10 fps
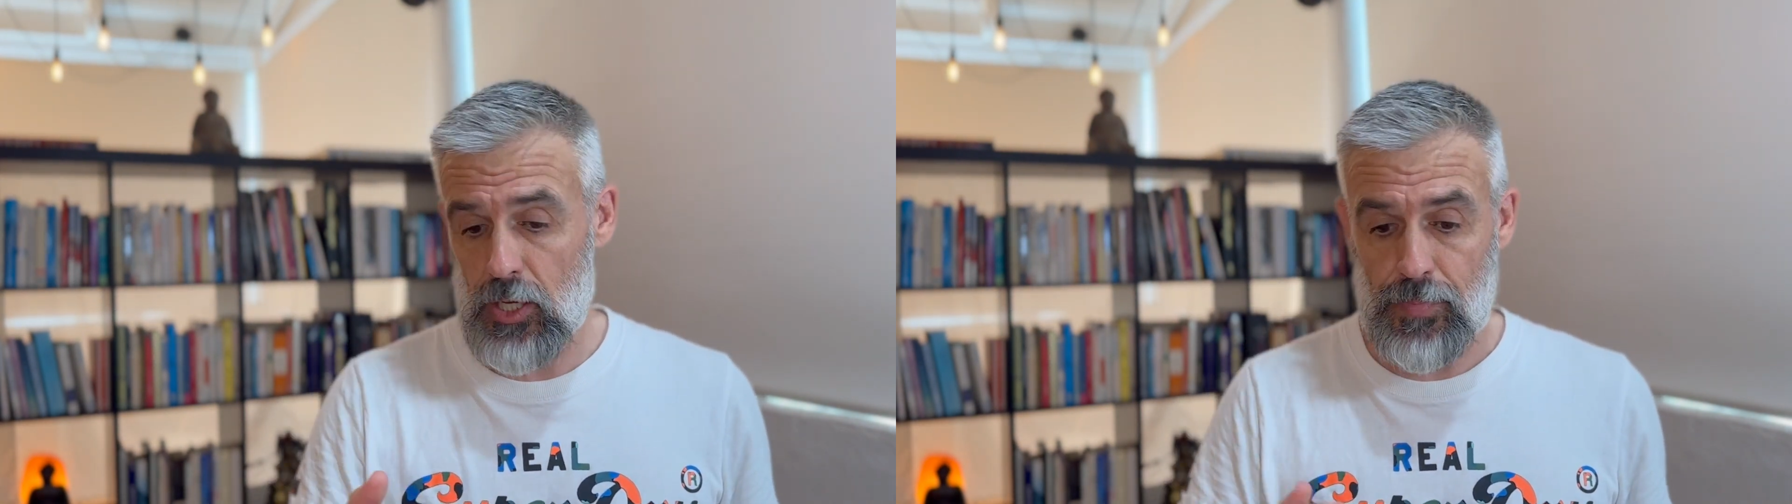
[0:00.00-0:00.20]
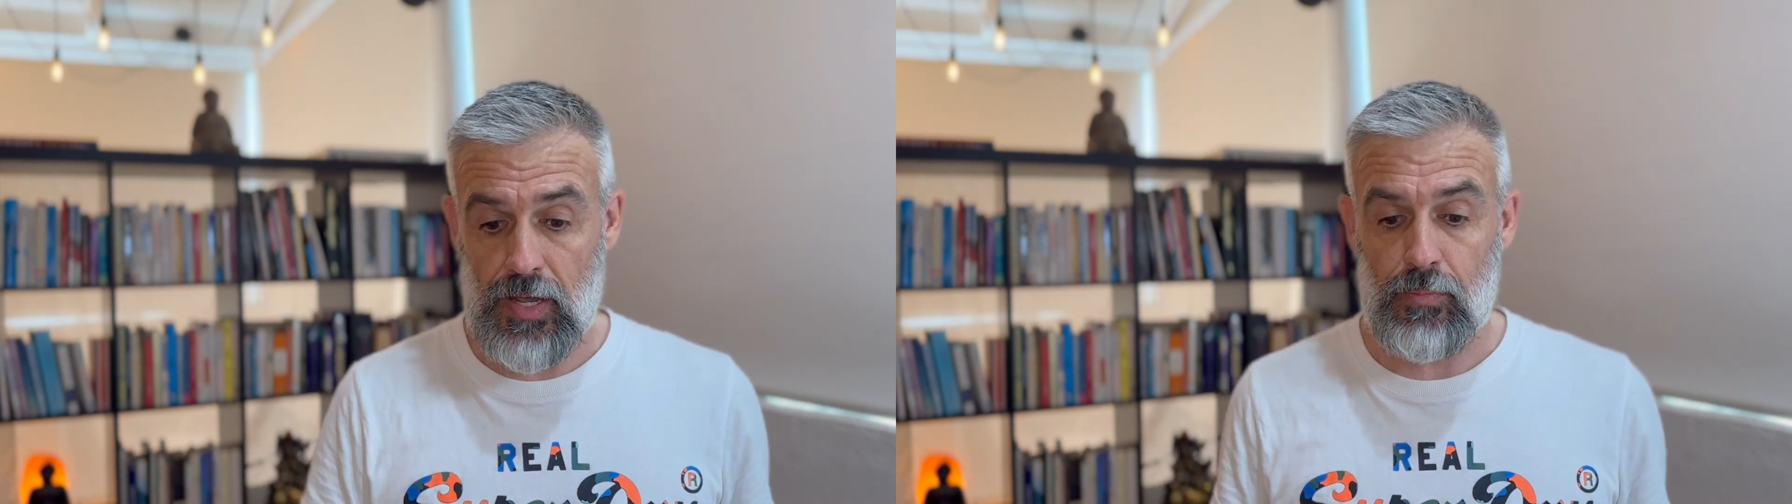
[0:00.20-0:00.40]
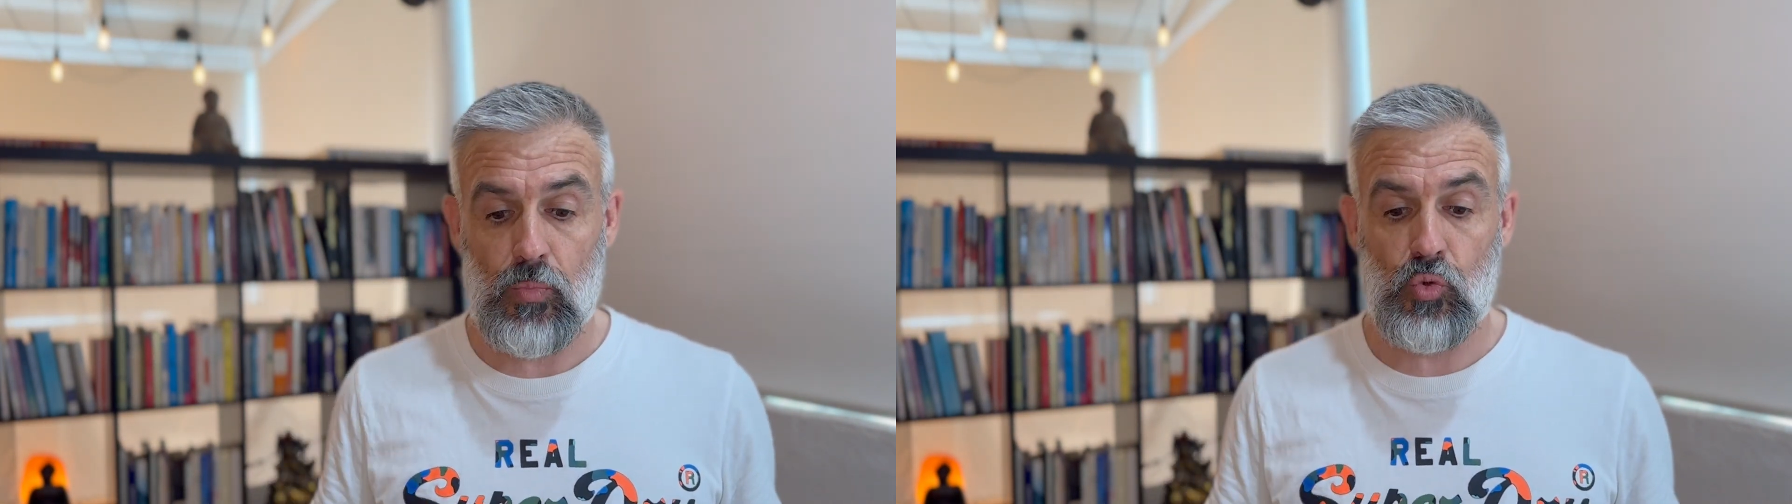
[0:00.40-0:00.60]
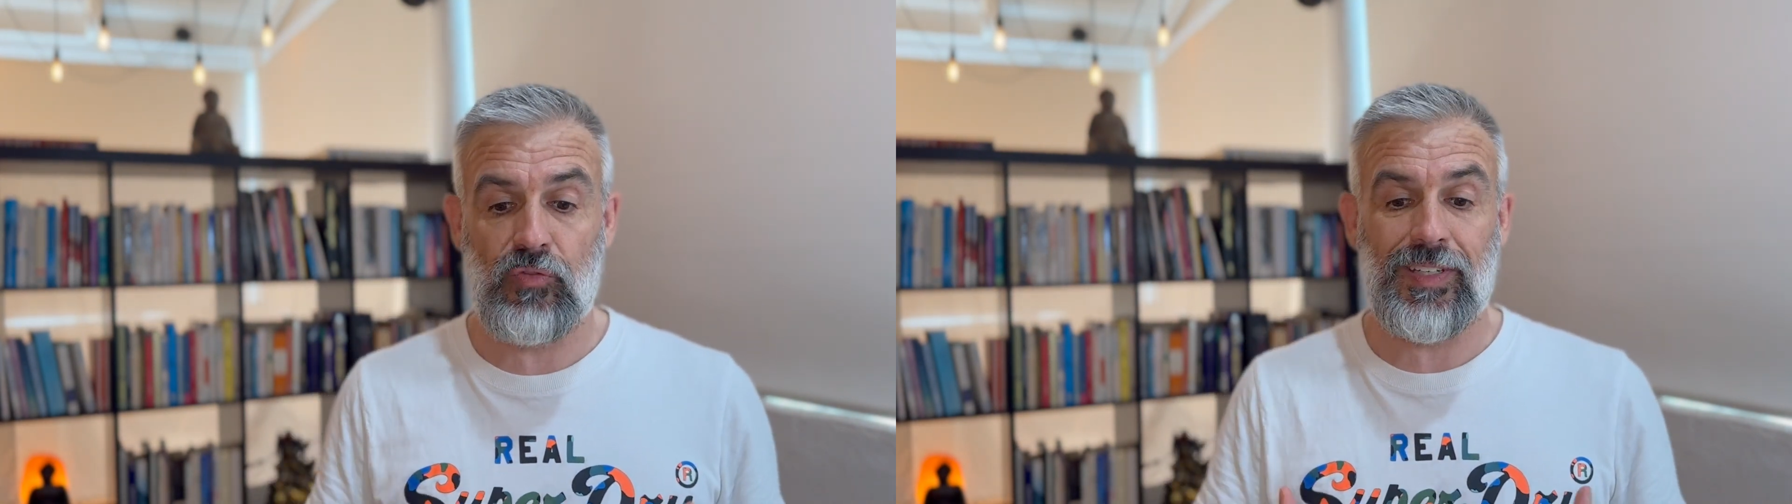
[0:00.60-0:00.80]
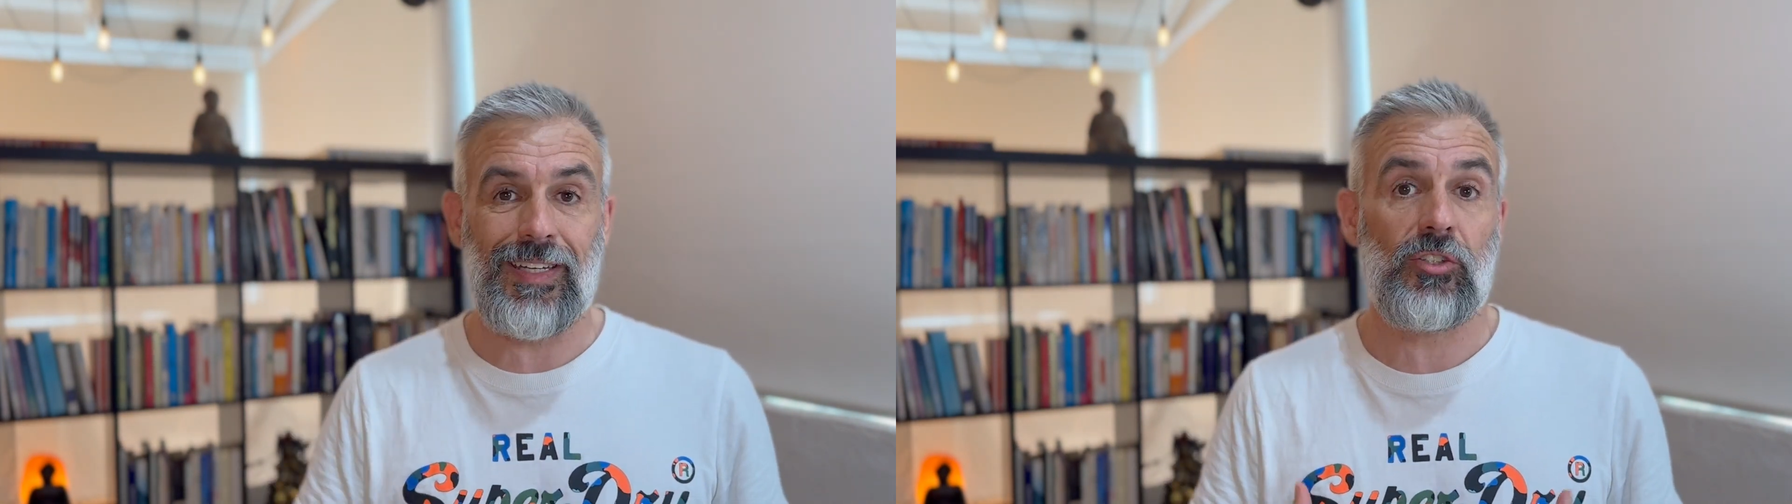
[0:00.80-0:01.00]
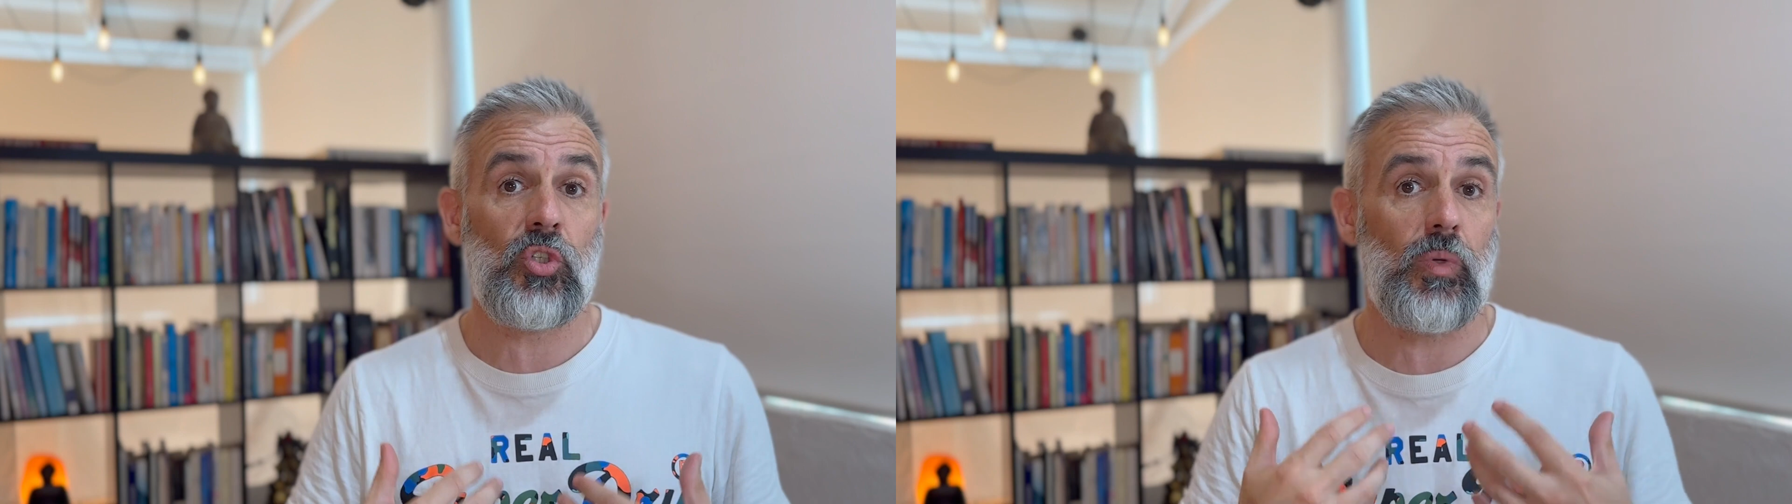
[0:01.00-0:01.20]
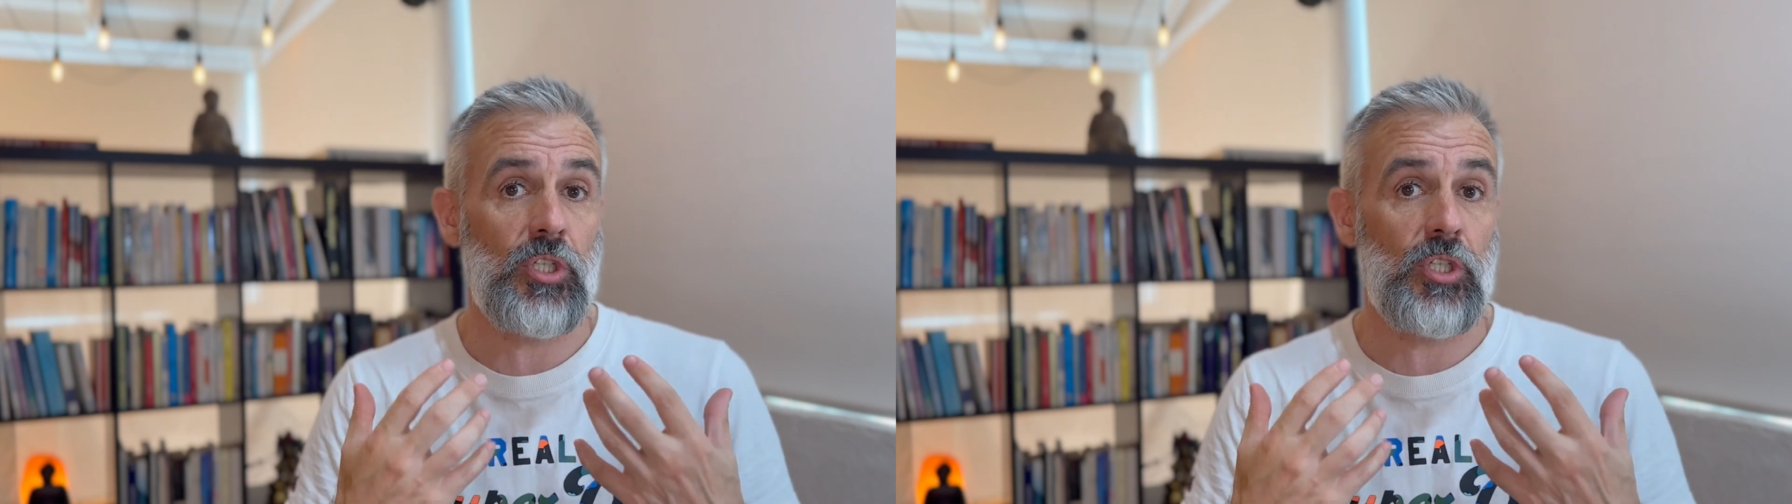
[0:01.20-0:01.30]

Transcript: about moving into